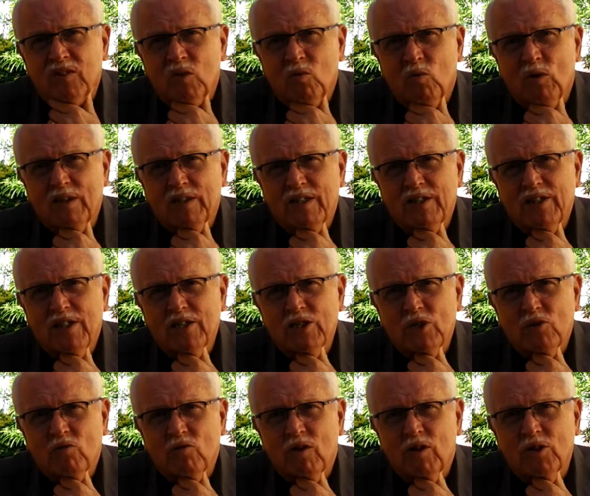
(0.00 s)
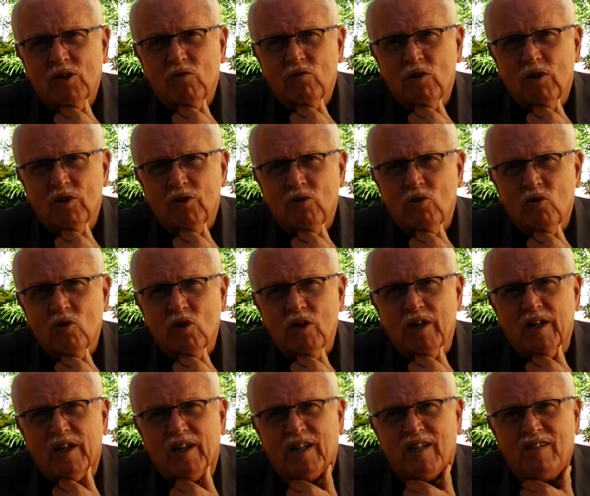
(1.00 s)
what does his structural
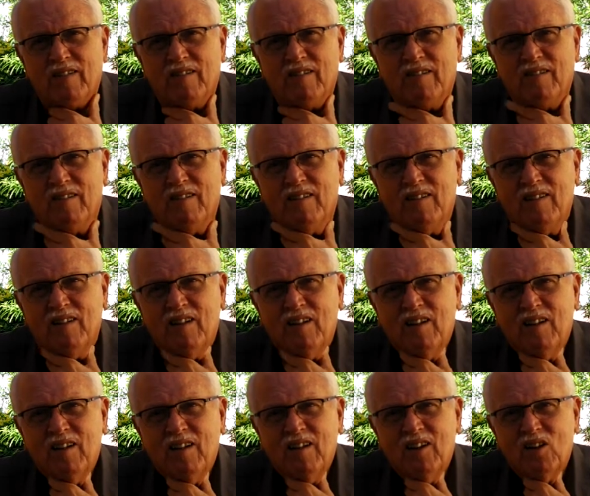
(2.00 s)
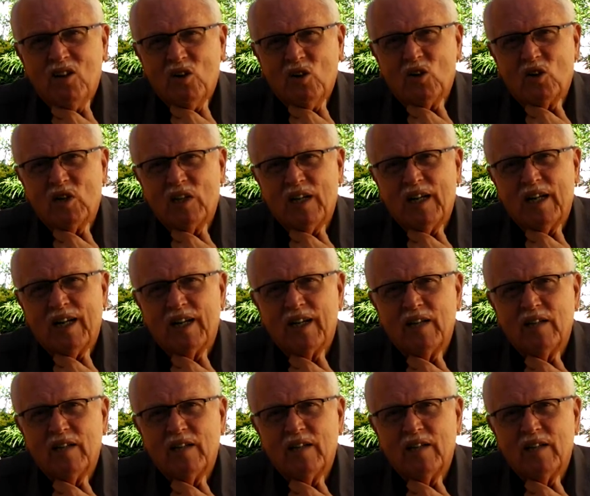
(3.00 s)
authority look like?